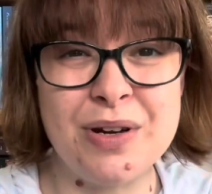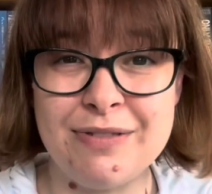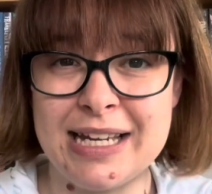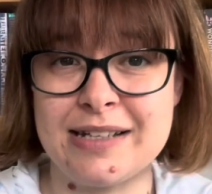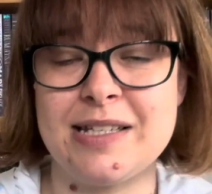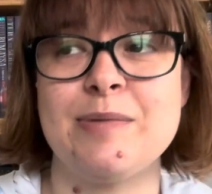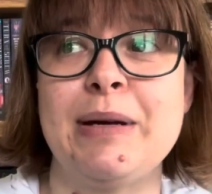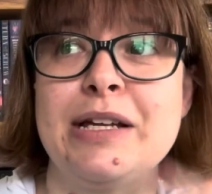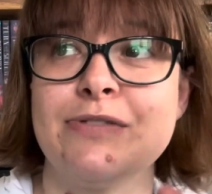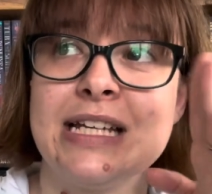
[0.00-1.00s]
a really
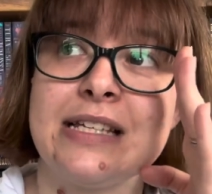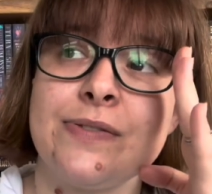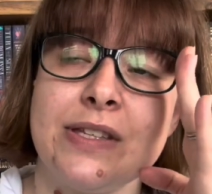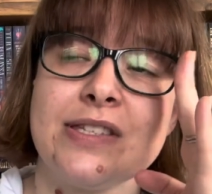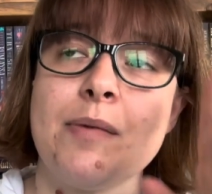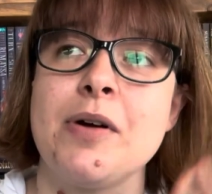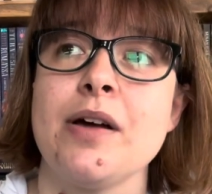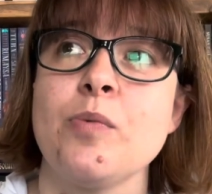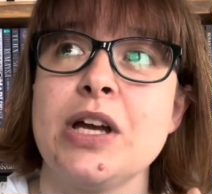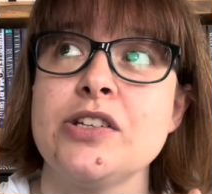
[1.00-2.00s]
anticipated release for the summer,
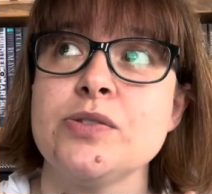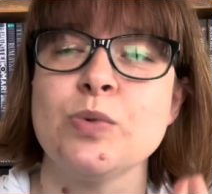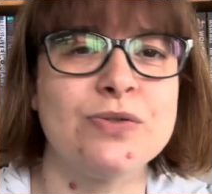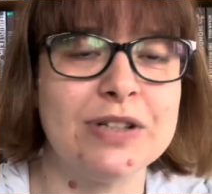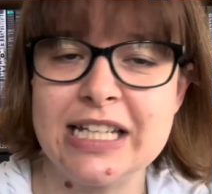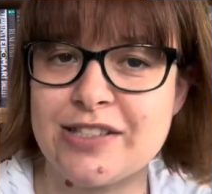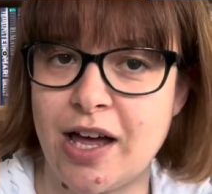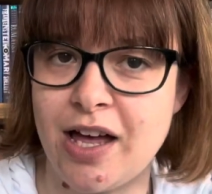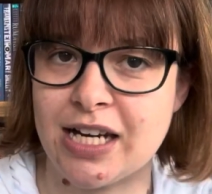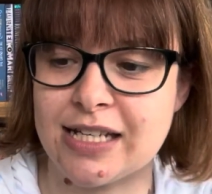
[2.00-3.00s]
which was released
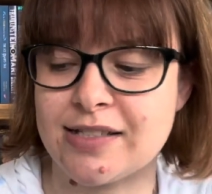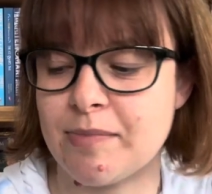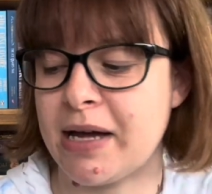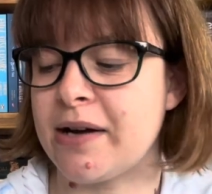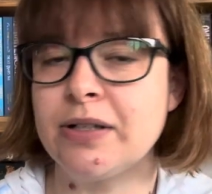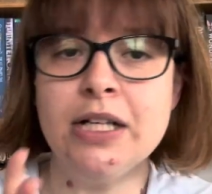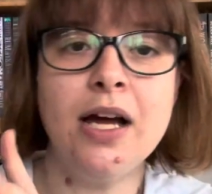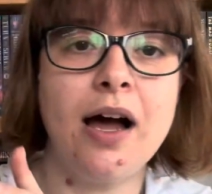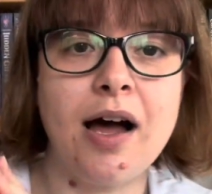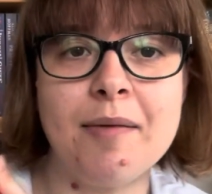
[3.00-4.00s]
early somehow.
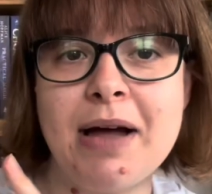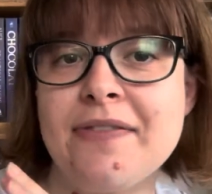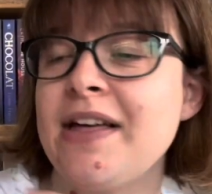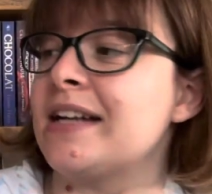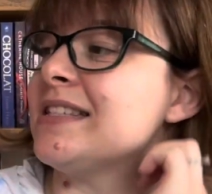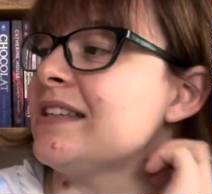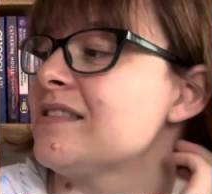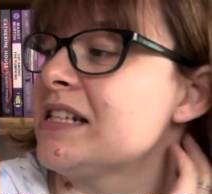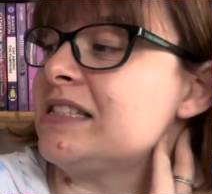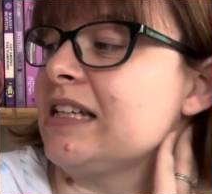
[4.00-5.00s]
And that is
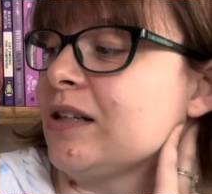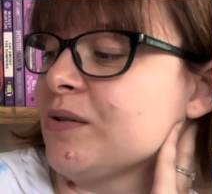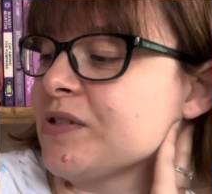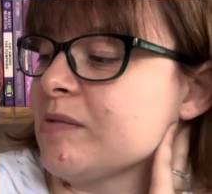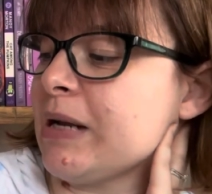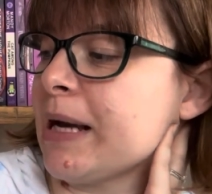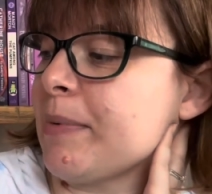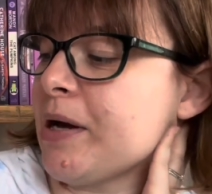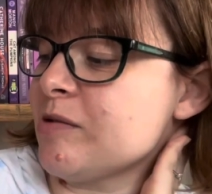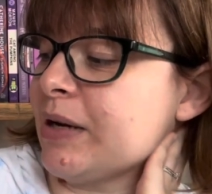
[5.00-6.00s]
19 Claws and a
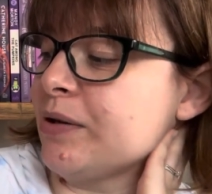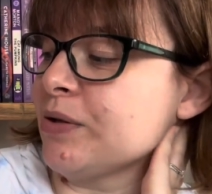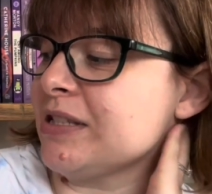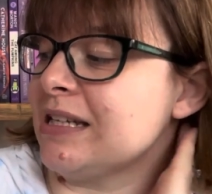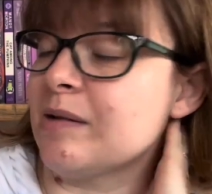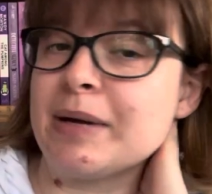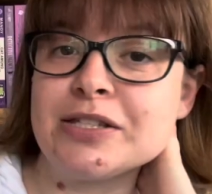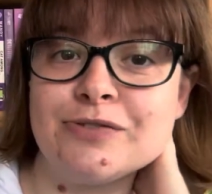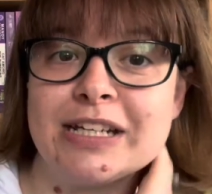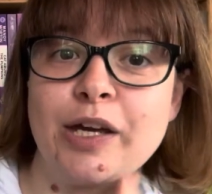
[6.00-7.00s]
Blackbird by Augustina
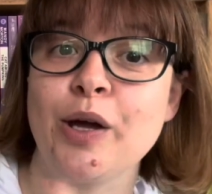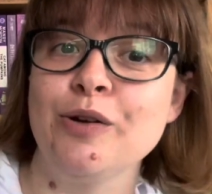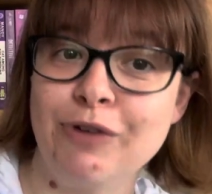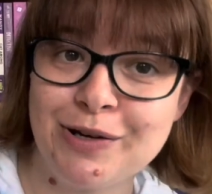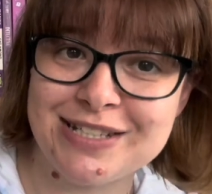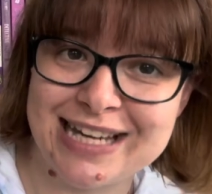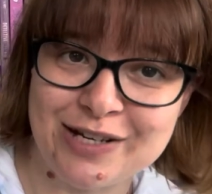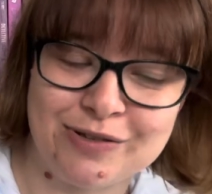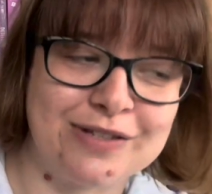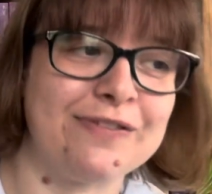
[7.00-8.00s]
Bastarrica, who wrote
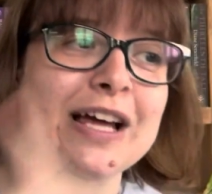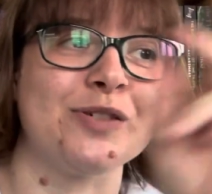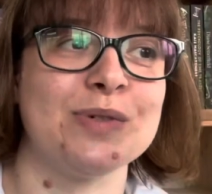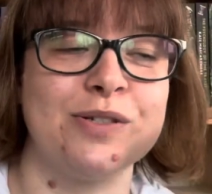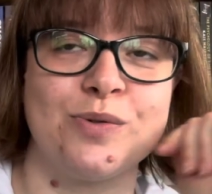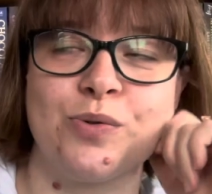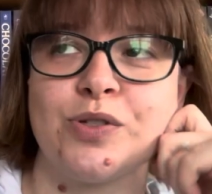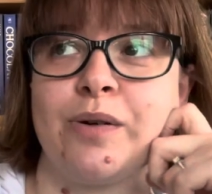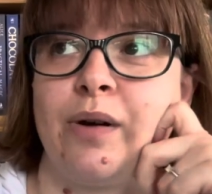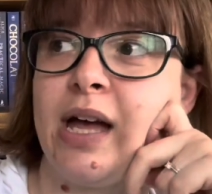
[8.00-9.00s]
Tender as the Flesh, which is
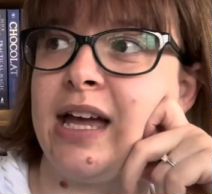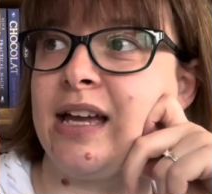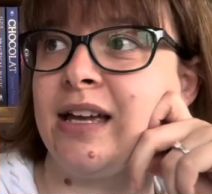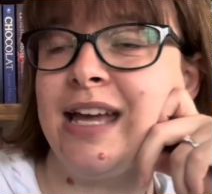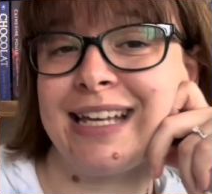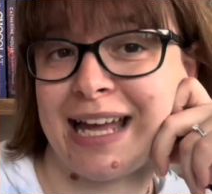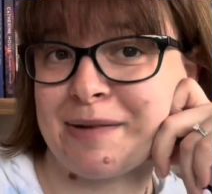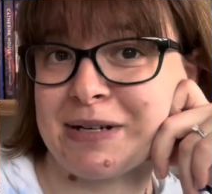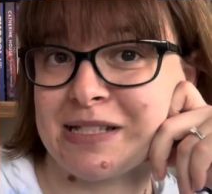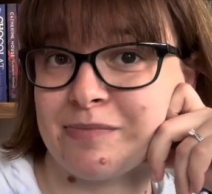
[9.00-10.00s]
also a
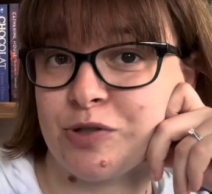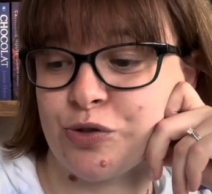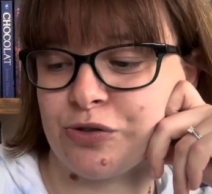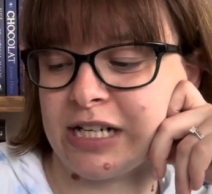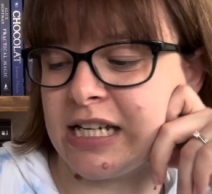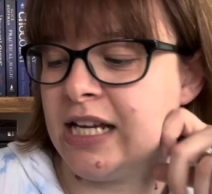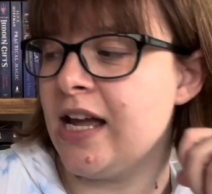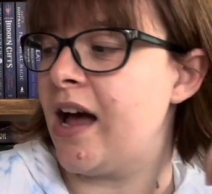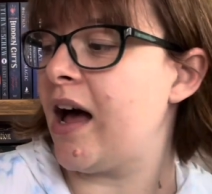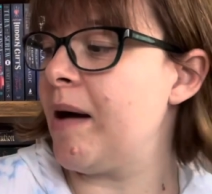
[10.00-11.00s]
cannibalism story.
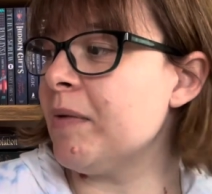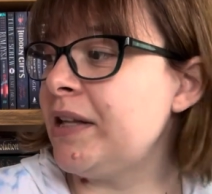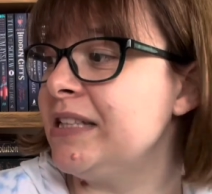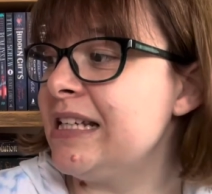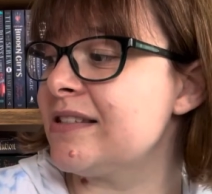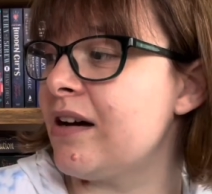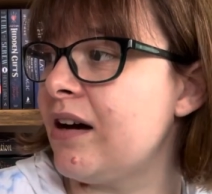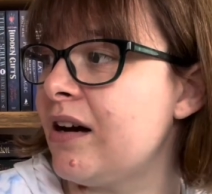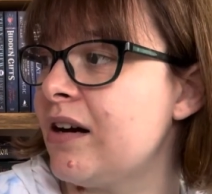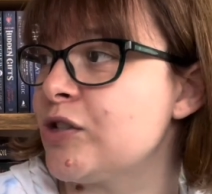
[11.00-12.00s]
And these
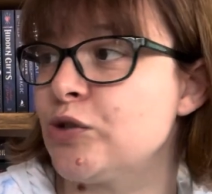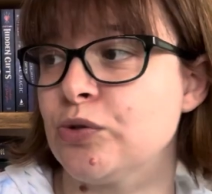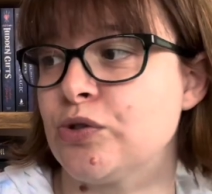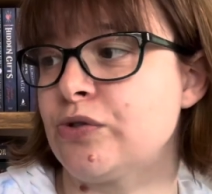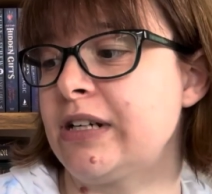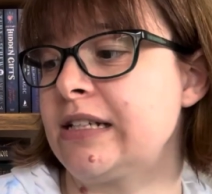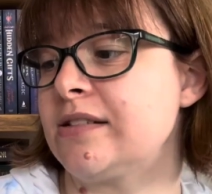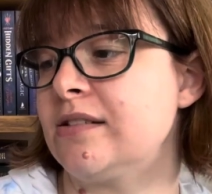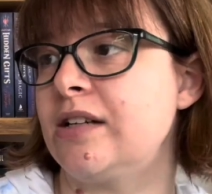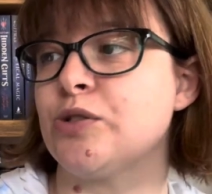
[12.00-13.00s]
are short
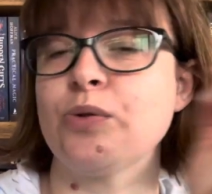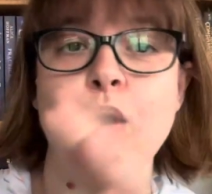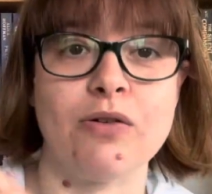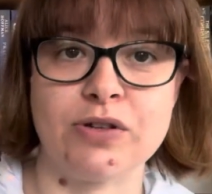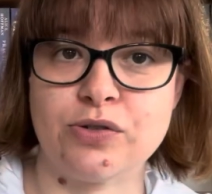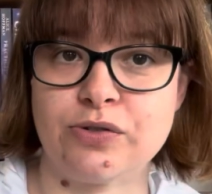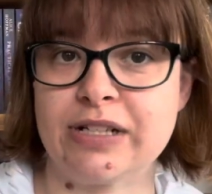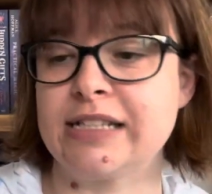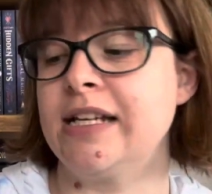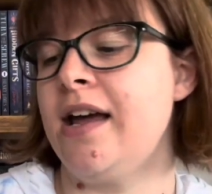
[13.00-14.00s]
horror
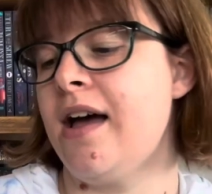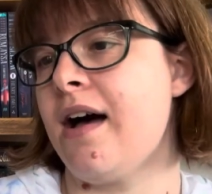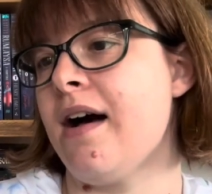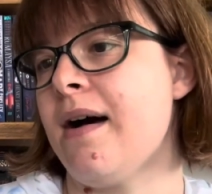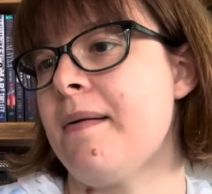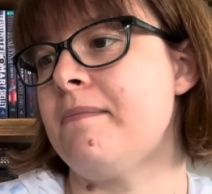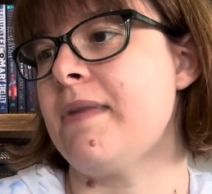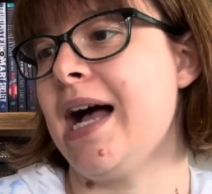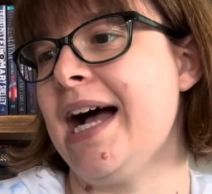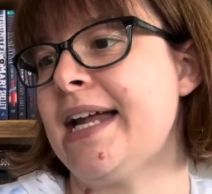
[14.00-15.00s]
stories.
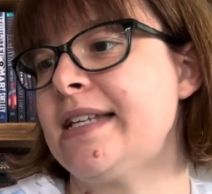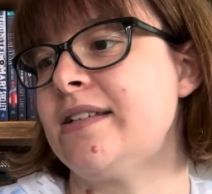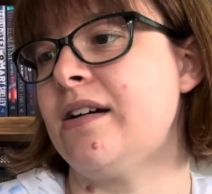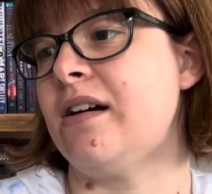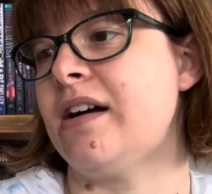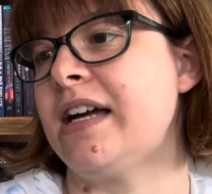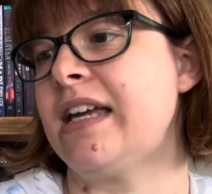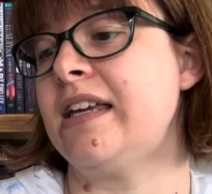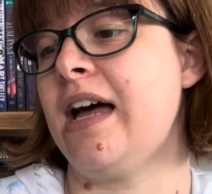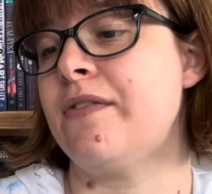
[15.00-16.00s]
And
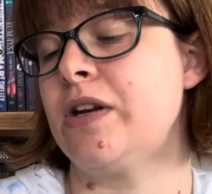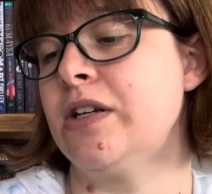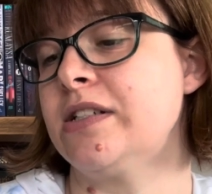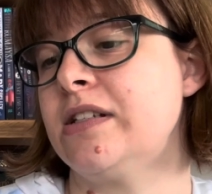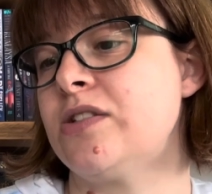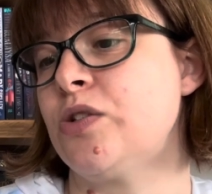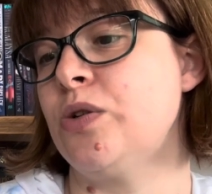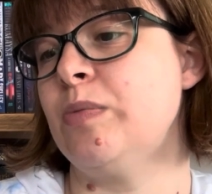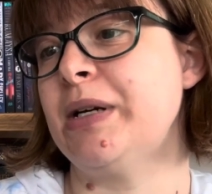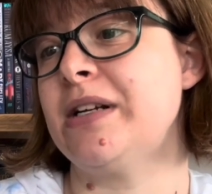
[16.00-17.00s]
I haven't looked at this at
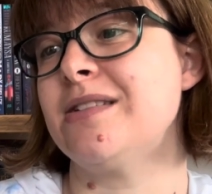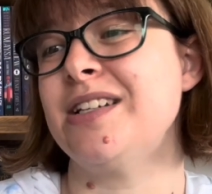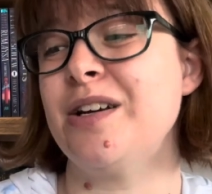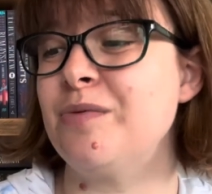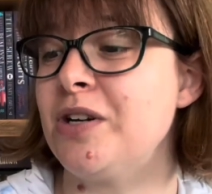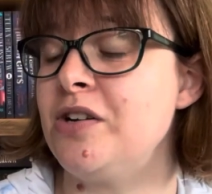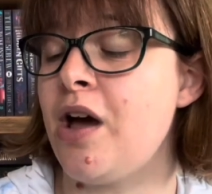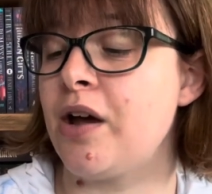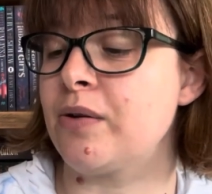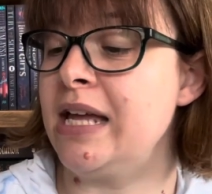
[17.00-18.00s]
all because I don't want to
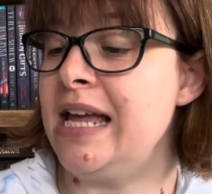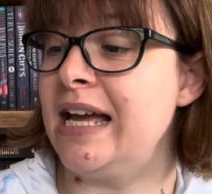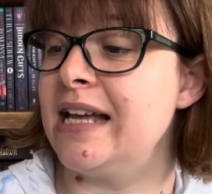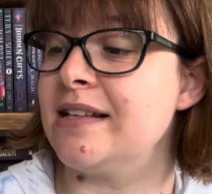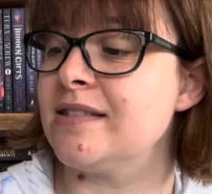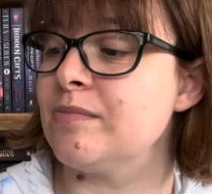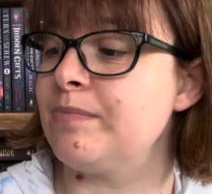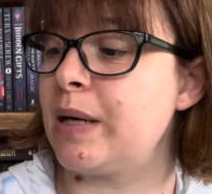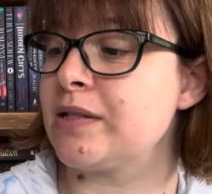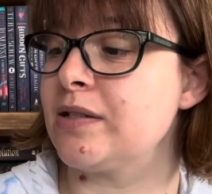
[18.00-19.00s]
know. It's
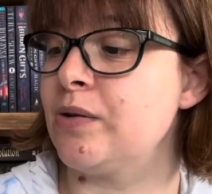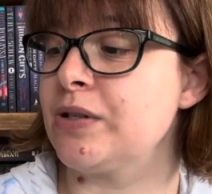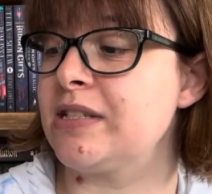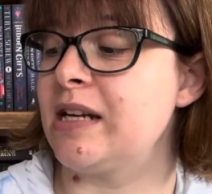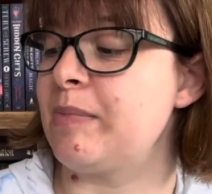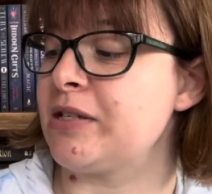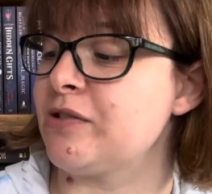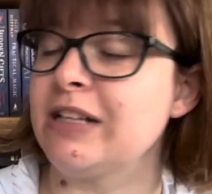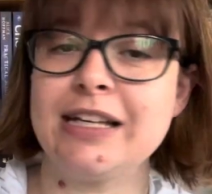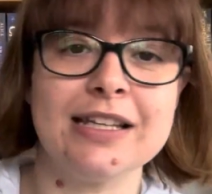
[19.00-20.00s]
Augustina
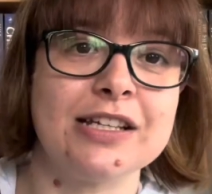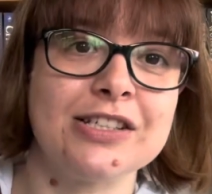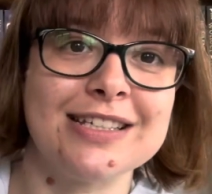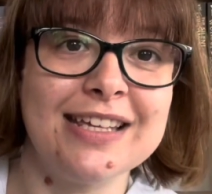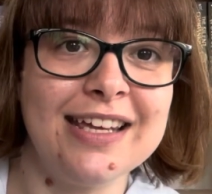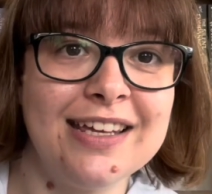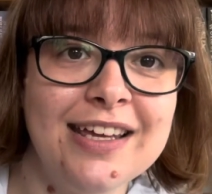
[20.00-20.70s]
Bastarrica, there she is here.